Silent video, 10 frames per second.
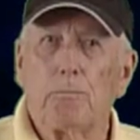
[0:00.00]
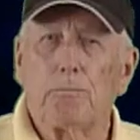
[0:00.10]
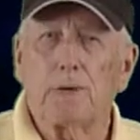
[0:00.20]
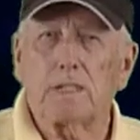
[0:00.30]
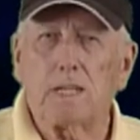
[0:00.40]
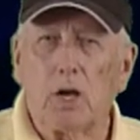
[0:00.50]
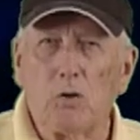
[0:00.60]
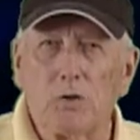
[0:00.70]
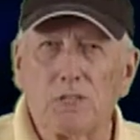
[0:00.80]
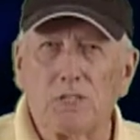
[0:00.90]
But the
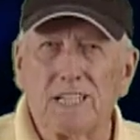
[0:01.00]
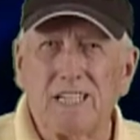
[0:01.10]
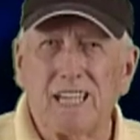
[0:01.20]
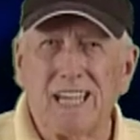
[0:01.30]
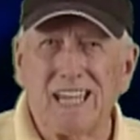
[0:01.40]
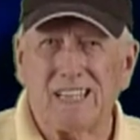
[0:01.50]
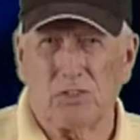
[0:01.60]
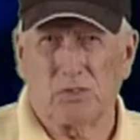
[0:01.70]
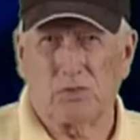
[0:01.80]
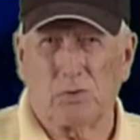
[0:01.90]
owners didn't like
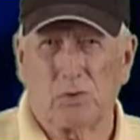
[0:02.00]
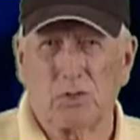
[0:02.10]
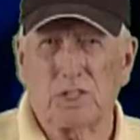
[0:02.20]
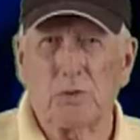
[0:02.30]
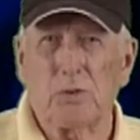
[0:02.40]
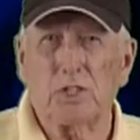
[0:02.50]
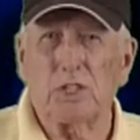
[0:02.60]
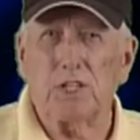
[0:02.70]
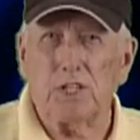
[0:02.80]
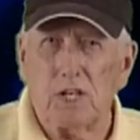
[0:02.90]
those floors. They wanted
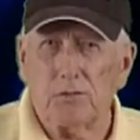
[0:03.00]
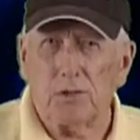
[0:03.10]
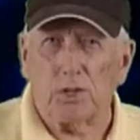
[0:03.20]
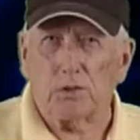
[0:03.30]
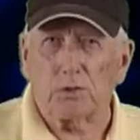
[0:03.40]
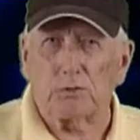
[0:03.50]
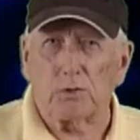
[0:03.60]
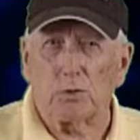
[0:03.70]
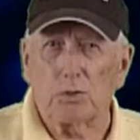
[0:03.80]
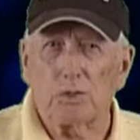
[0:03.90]
to cover those
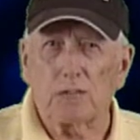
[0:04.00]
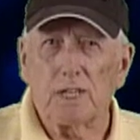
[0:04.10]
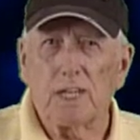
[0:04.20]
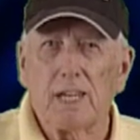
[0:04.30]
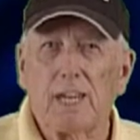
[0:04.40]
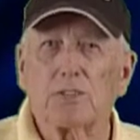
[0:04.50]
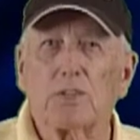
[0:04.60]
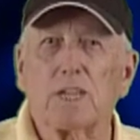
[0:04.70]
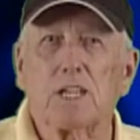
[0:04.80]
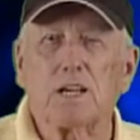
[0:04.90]
floors, and
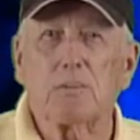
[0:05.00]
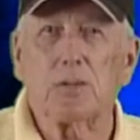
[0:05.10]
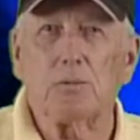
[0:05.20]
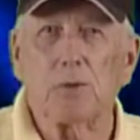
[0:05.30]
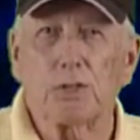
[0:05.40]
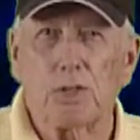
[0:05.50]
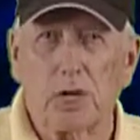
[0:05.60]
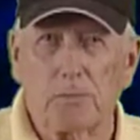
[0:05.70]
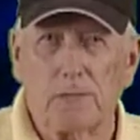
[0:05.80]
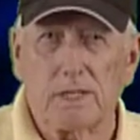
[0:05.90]
so they covered them with
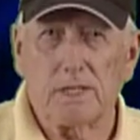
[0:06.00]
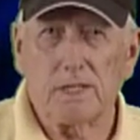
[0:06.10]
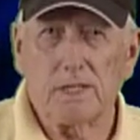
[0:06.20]
carpet.